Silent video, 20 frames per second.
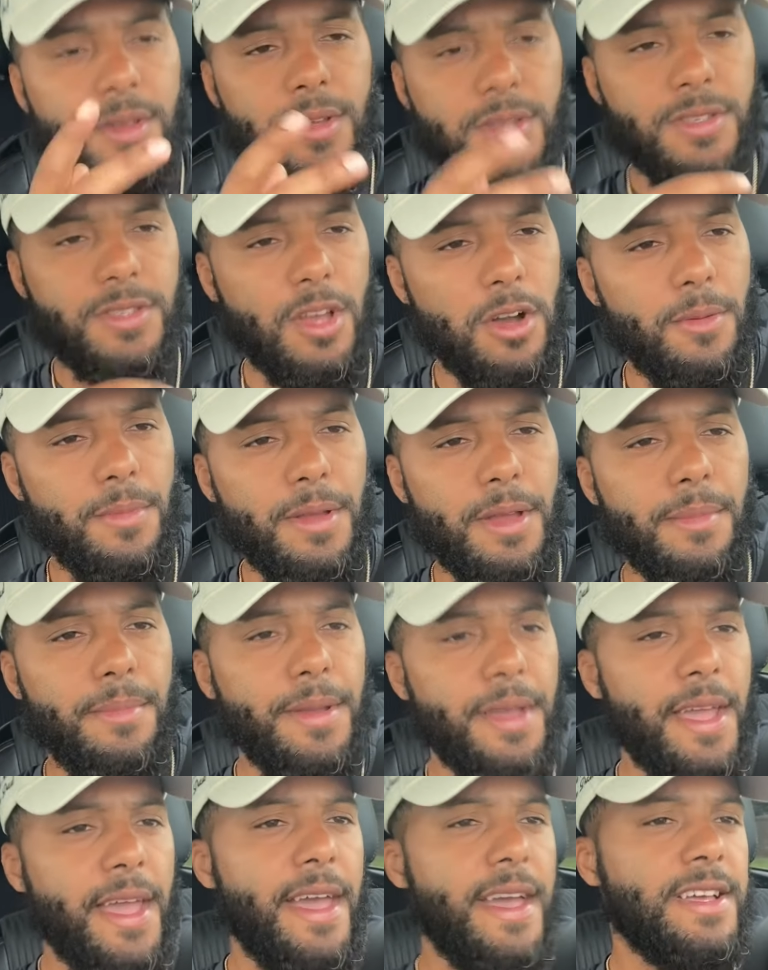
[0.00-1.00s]
It's going to be a
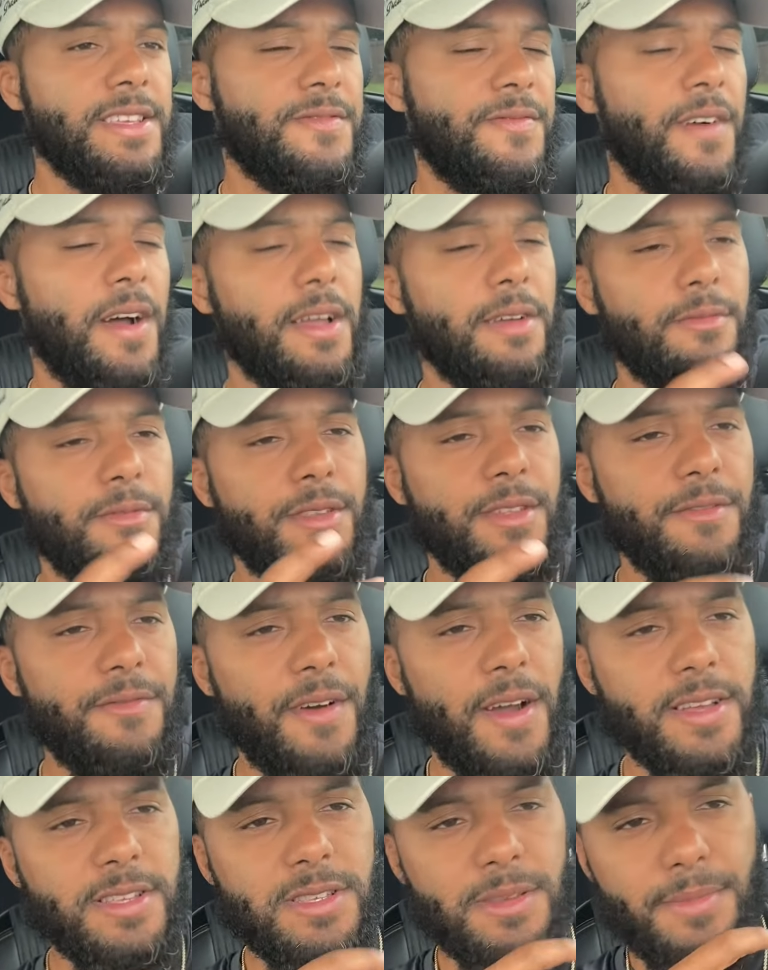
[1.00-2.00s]
big-ass fight when he
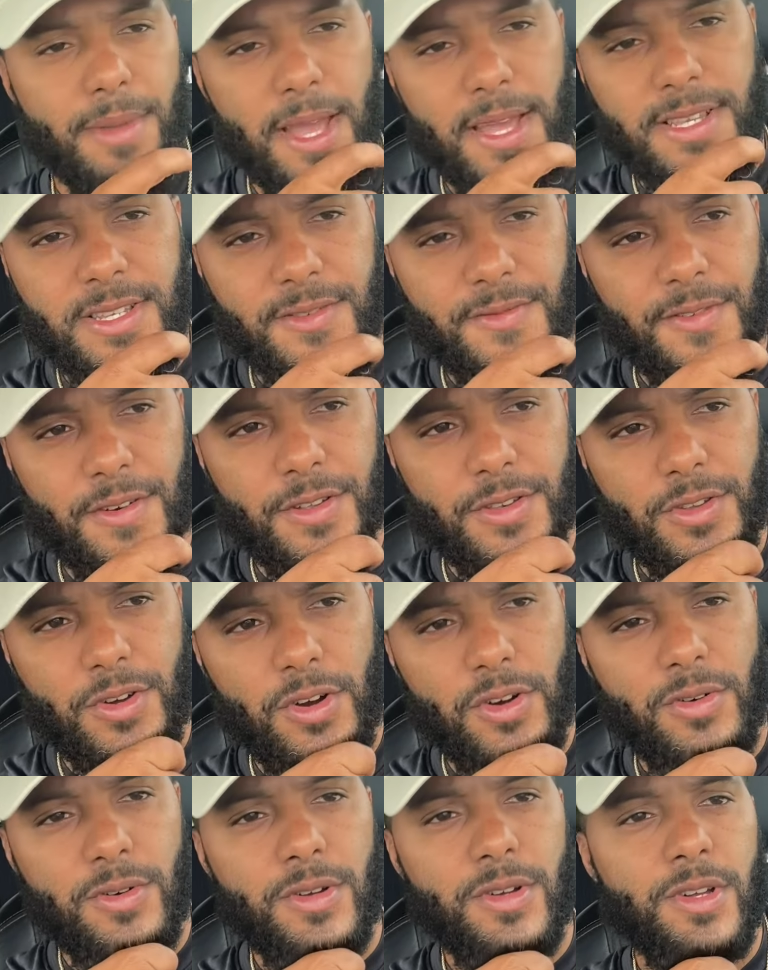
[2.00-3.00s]
fights Sebastian
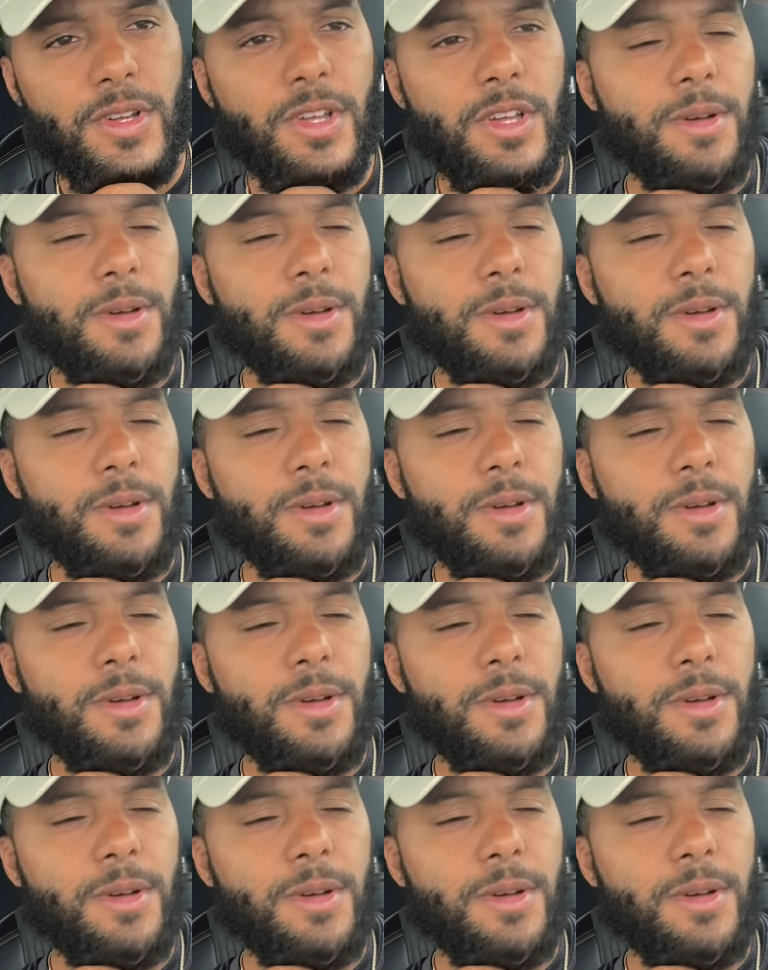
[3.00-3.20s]
Fundora.